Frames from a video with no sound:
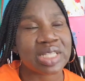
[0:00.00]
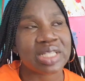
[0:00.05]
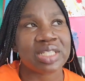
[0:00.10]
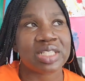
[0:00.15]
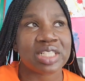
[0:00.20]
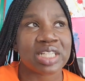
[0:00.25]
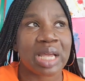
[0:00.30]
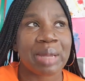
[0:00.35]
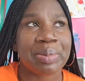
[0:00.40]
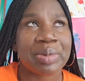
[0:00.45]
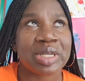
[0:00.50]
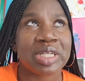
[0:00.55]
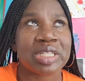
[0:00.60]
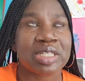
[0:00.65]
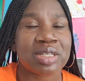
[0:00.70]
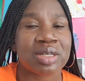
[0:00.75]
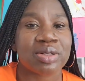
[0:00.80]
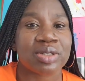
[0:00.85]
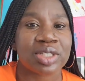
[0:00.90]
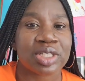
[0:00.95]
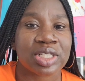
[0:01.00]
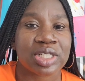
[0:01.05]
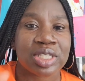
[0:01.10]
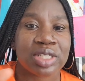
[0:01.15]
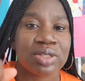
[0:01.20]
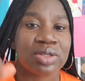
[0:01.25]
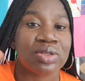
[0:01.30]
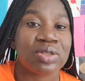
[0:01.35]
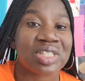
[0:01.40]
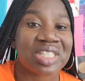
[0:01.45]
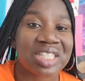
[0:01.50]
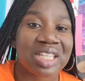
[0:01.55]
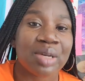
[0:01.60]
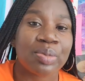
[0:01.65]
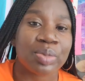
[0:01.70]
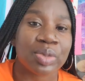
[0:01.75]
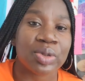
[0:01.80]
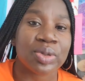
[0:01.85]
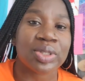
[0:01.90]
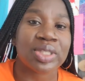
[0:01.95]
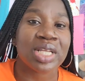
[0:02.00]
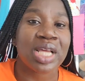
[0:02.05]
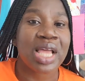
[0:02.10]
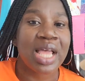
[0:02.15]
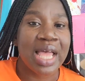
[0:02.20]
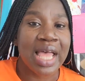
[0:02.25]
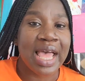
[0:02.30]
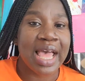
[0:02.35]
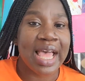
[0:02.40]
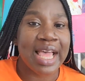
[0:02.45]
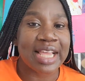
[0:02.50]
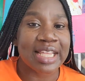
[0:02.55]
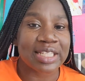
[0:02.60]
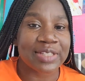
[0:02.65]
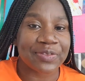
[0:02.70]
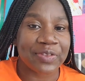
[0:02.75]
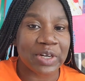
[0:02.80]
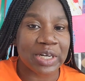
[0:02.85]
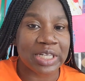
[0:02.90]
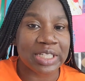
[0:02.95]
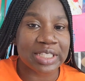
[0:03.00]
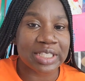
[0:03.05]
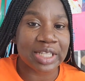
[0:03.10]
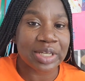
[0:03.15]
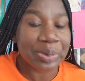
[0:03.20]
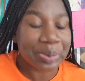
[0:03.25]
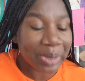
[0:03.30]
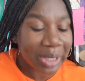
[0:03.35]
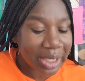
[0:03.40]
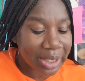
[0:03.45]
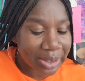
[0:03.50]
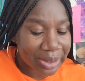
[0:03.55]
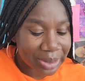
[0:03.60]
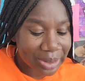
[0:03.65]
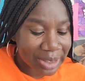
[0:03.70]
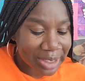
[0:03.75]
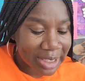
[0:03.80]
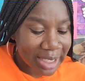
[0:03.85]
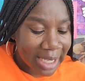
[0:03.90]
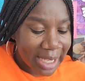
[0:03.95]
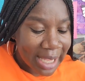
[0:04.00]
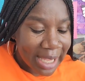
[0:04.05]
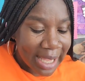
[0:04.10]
and the Japanese culture still use symbols as far as their words.